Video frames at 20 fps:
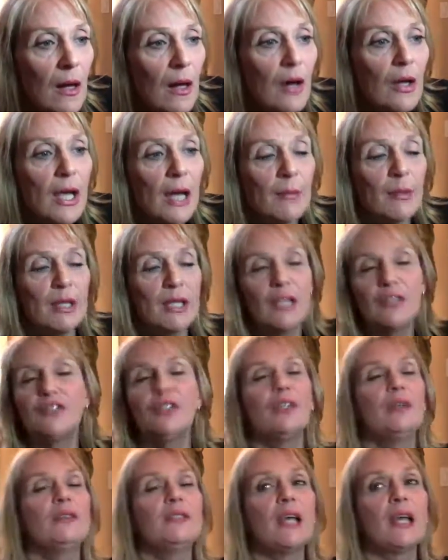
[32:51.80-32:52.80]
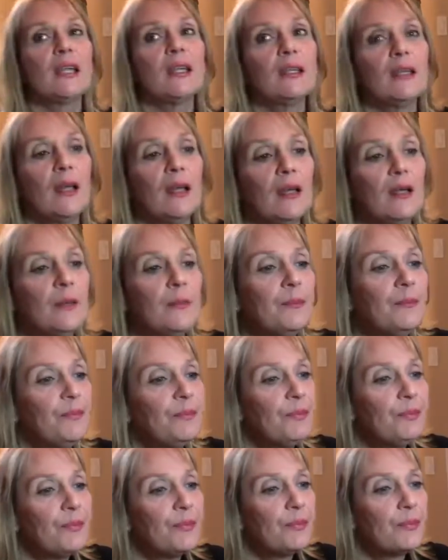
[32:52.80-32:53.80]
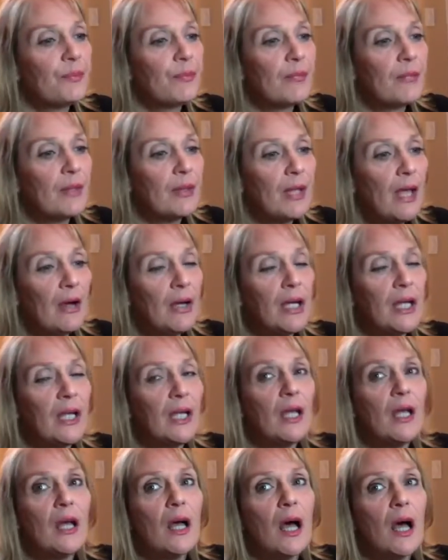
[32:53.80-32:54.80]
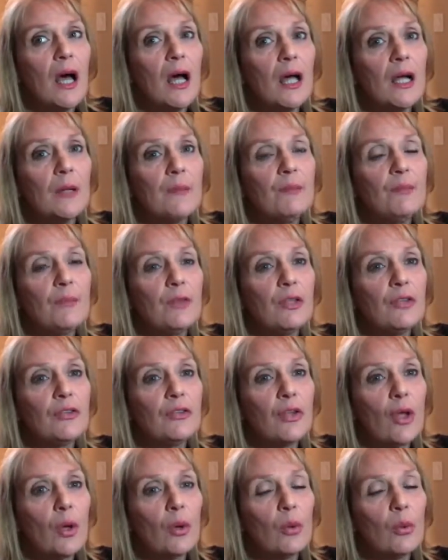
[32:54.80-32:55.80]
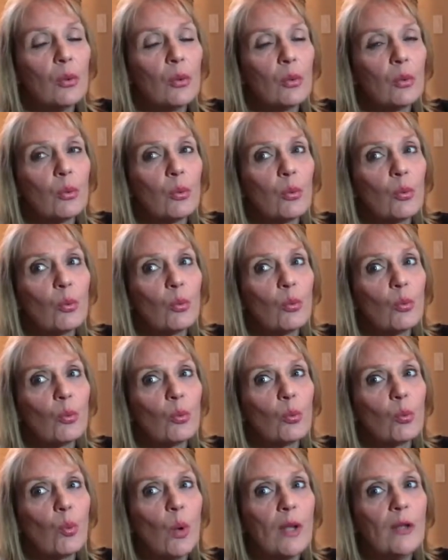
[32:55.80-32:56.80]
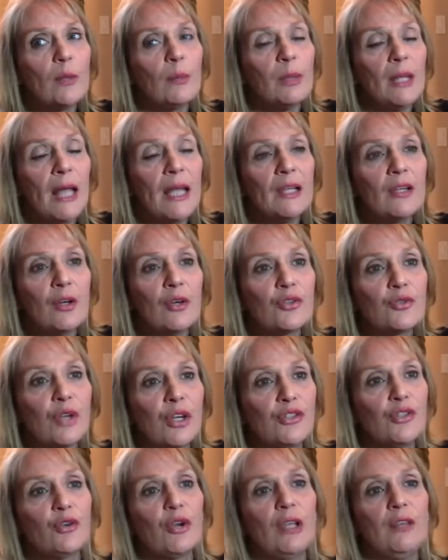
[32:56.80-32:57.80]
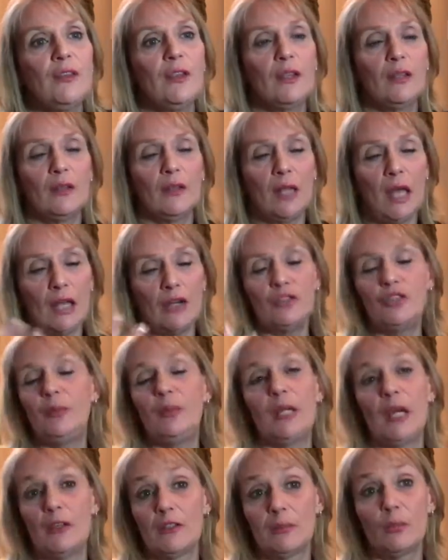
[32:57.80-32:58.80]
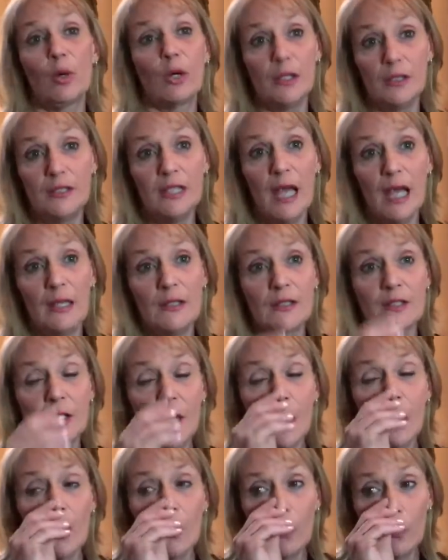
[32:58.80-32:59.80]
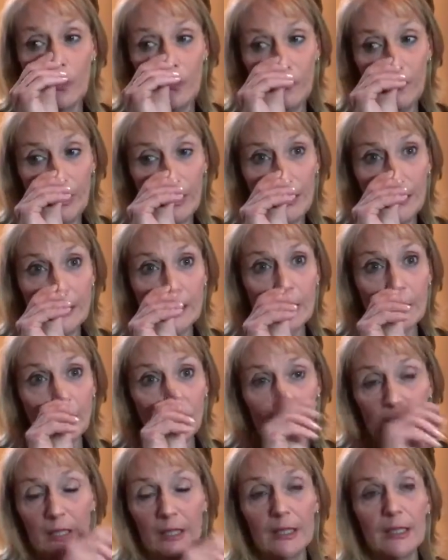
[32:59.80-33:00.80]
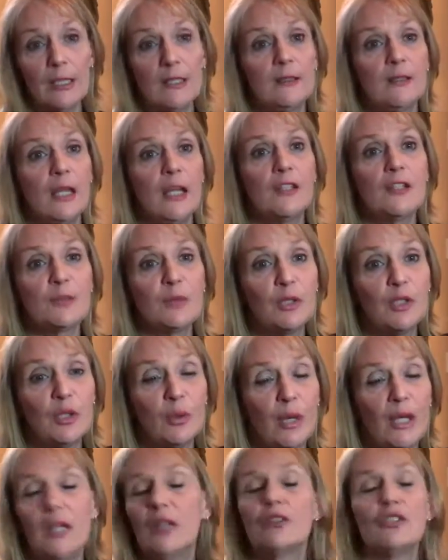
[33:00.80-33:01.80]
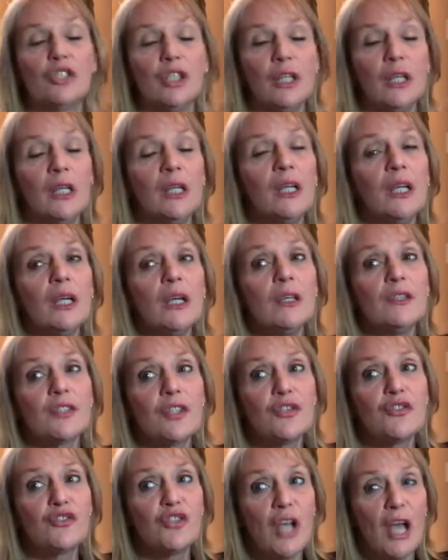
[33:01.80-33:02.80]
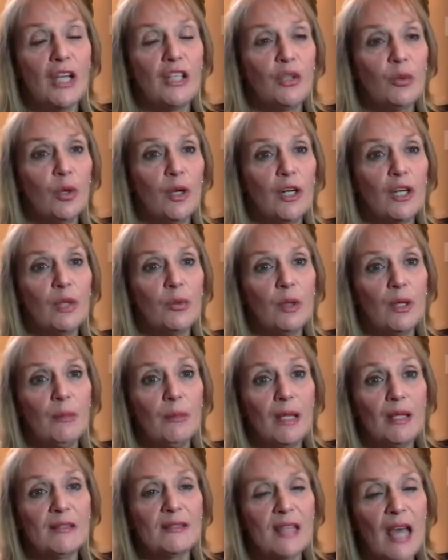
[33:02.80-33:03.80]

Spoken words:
okay, I'm going to get to you in a second, Carrie. So when the planet goes retrograde, the energy becomes more intense. We've been in some really intense Pluto energy since January when it met